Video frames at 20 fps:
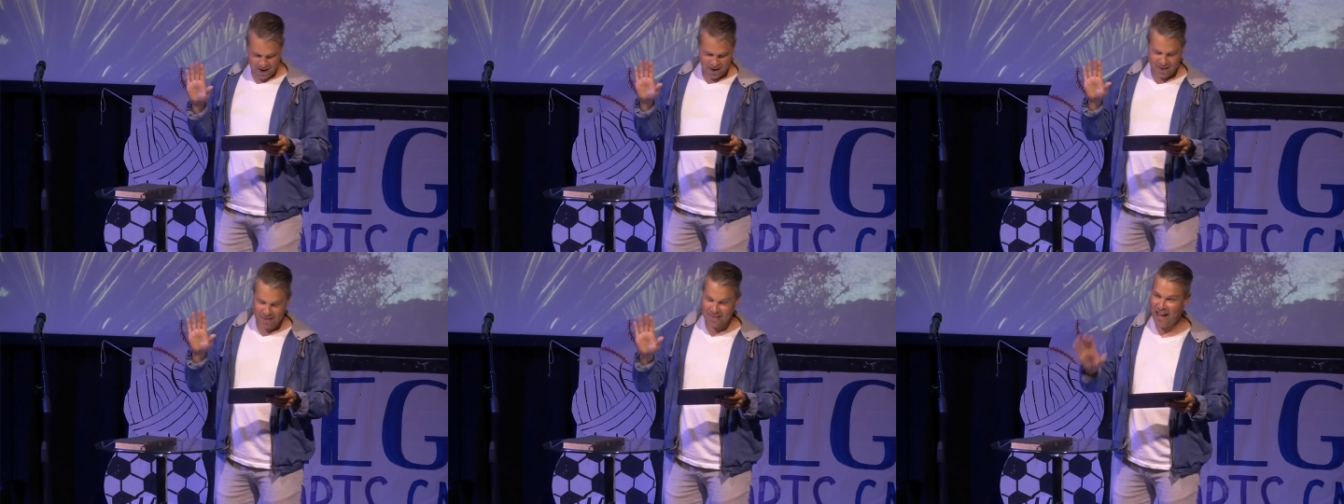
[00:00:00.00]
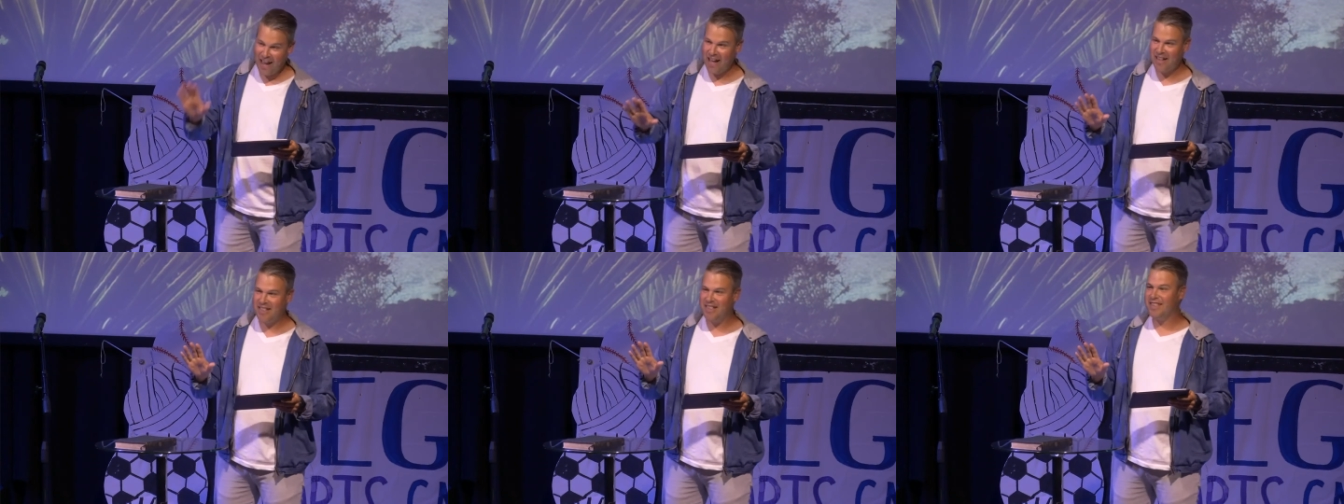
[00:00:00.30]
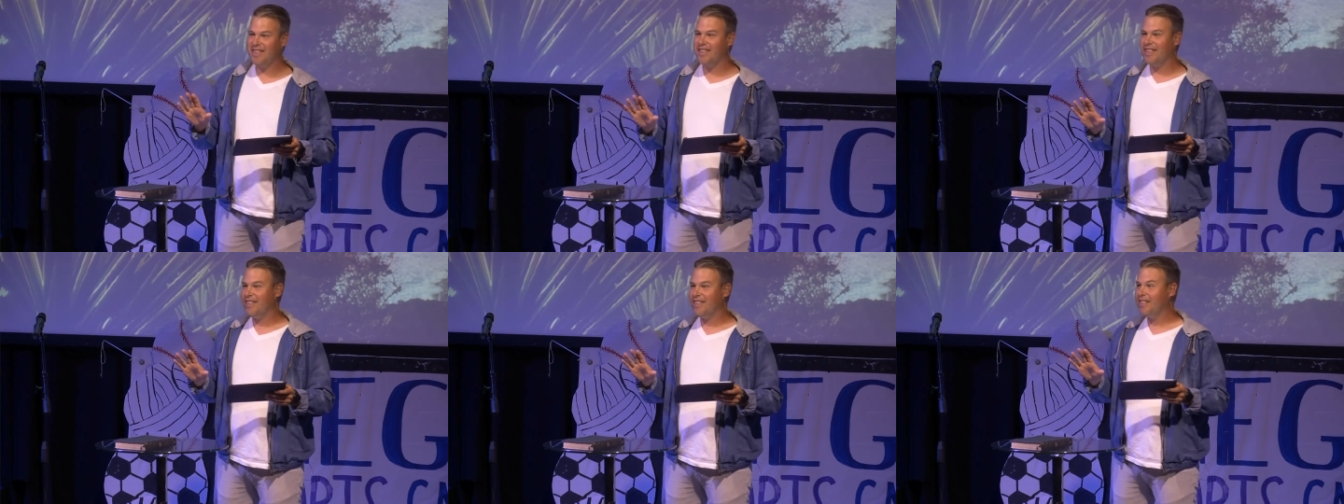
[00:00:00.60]

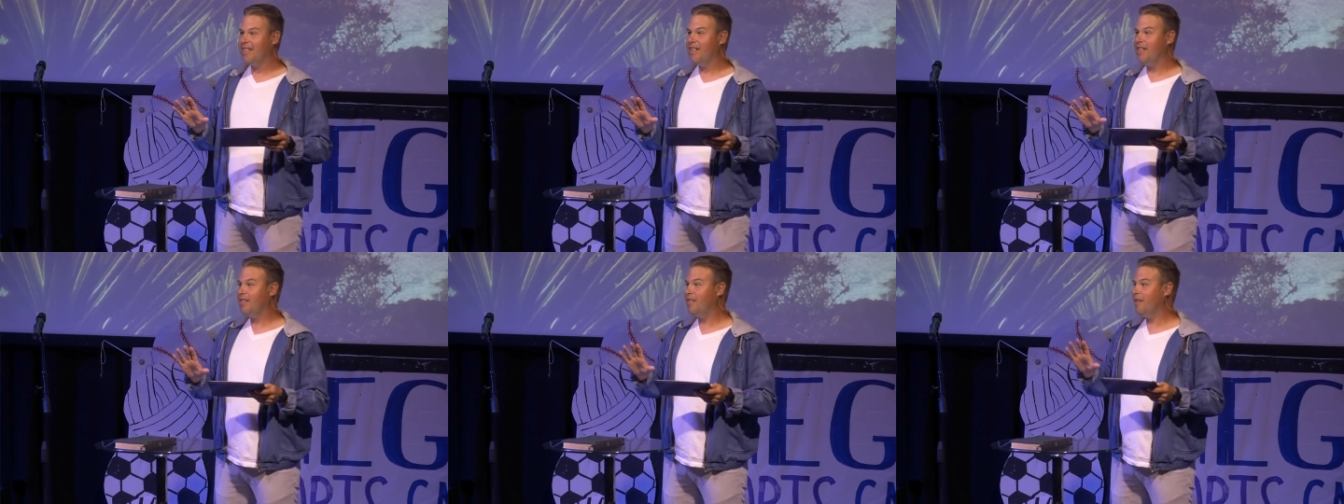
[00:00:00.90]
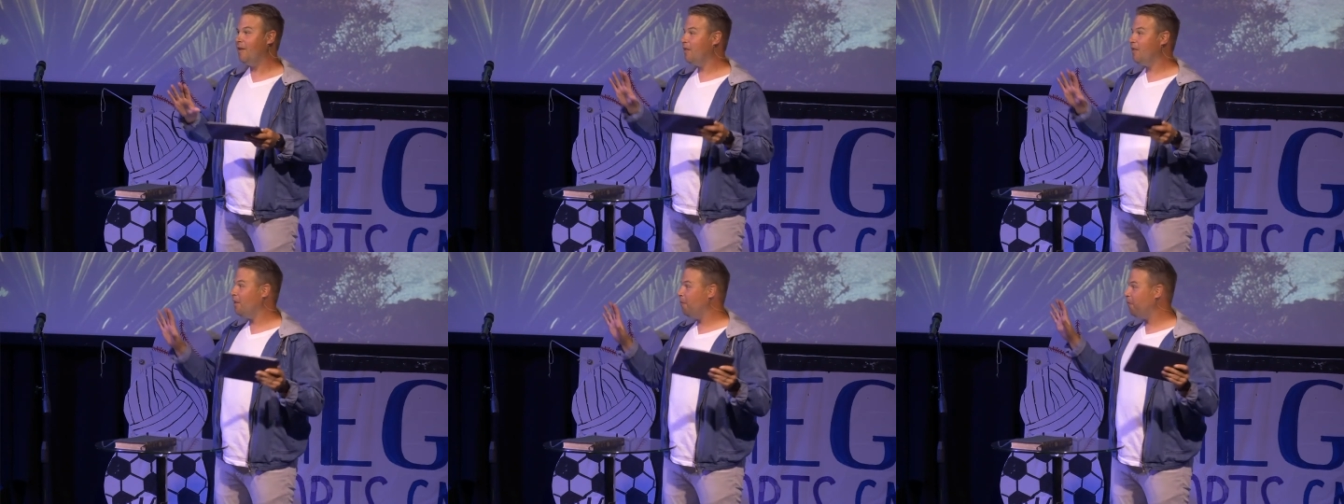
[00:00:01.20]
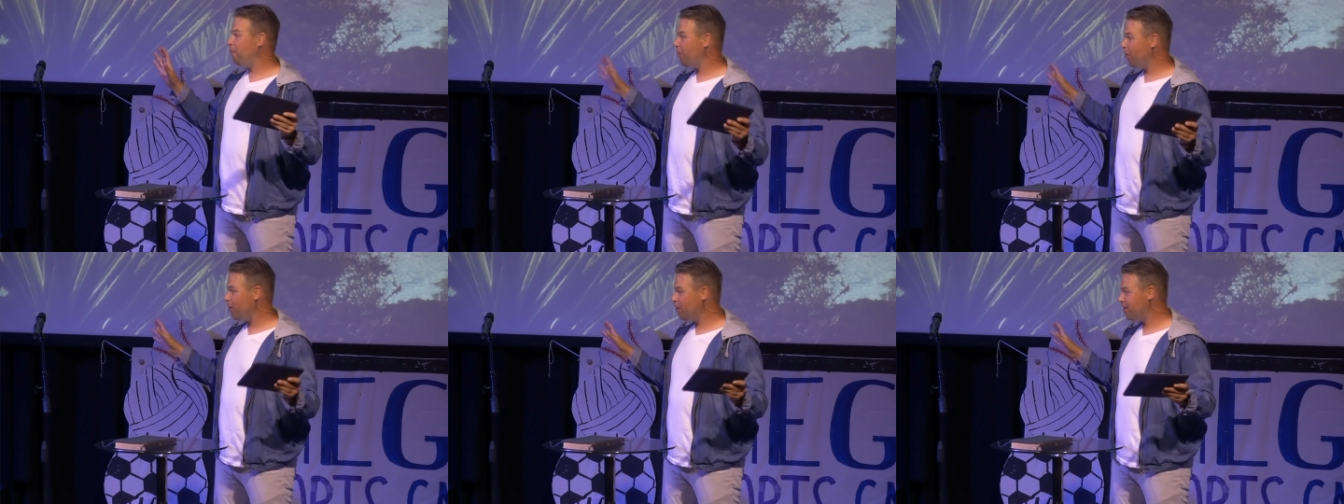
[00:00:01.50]
that's the
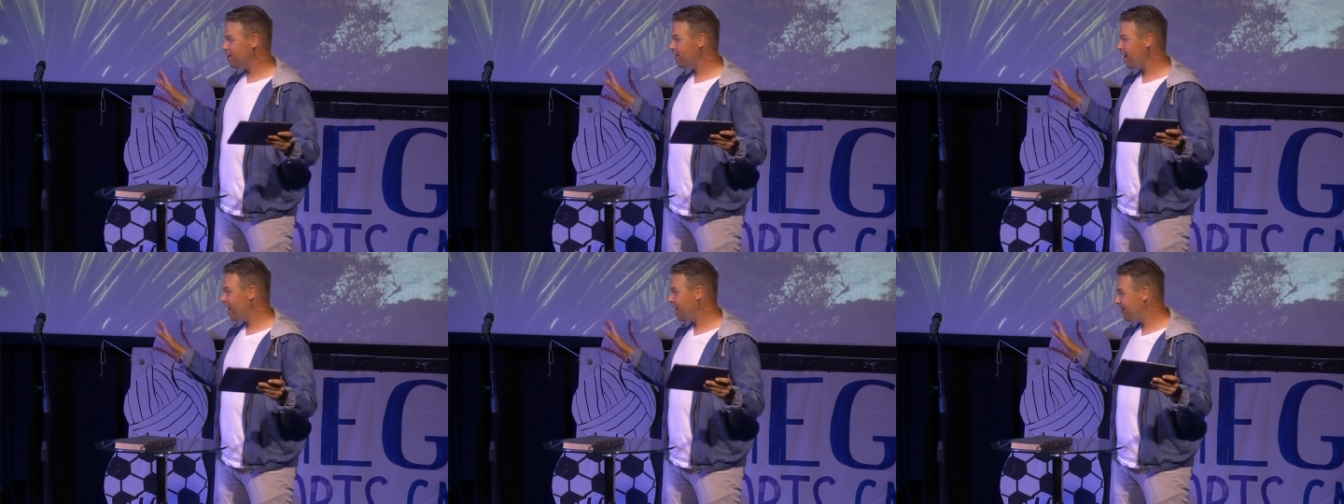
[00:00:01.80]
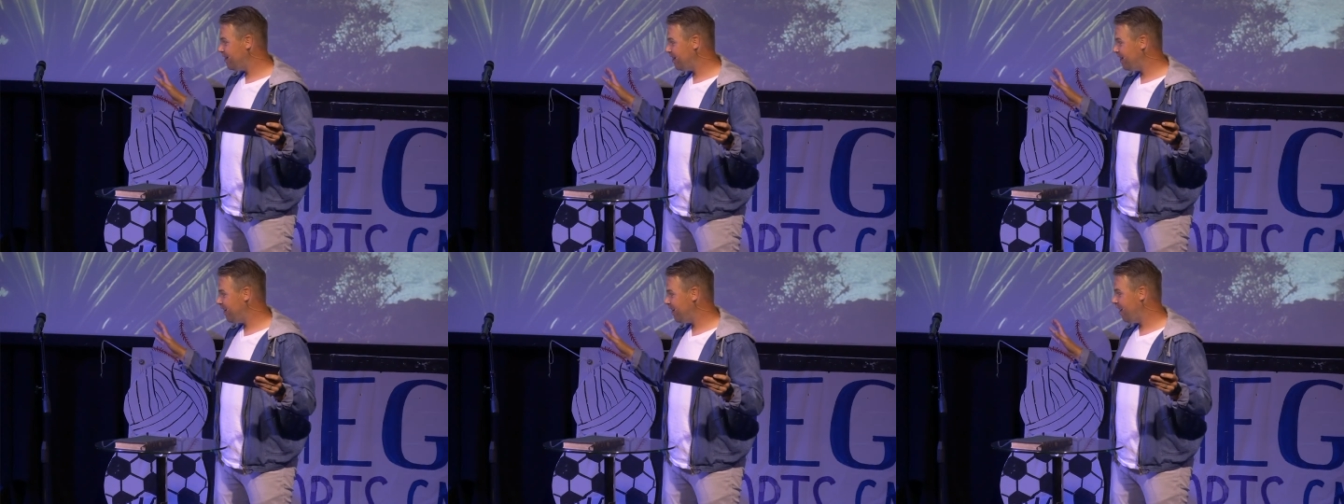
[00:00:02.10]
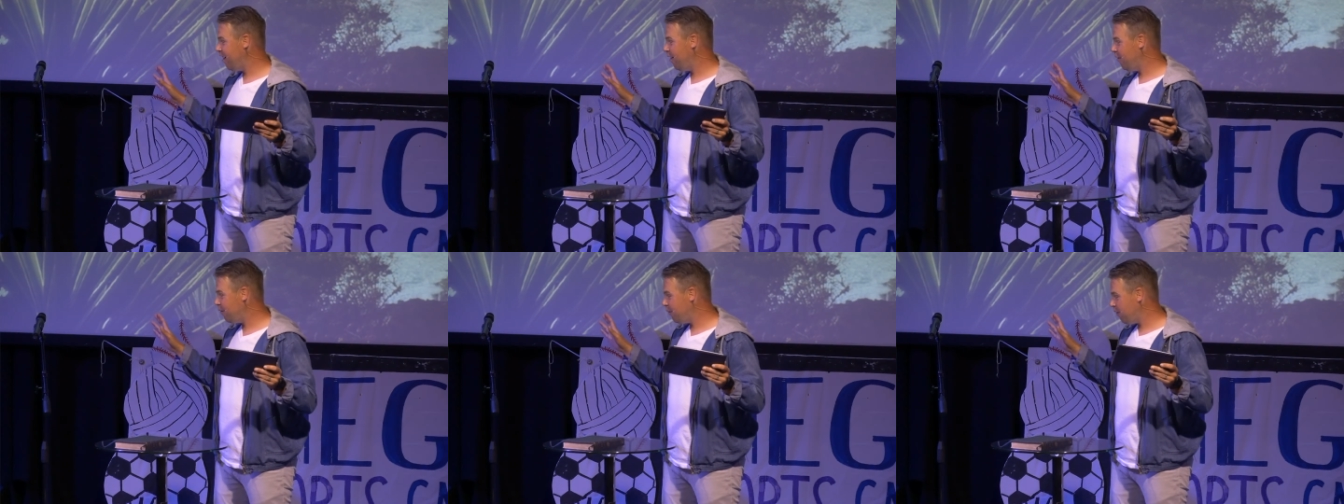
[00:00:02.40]
first idea
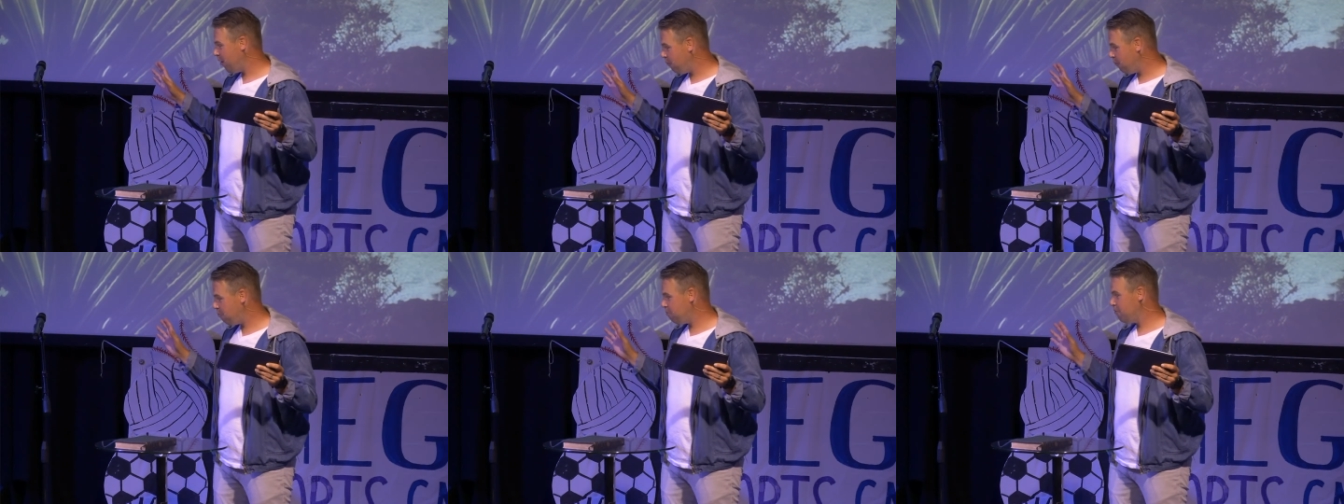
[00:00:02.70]
of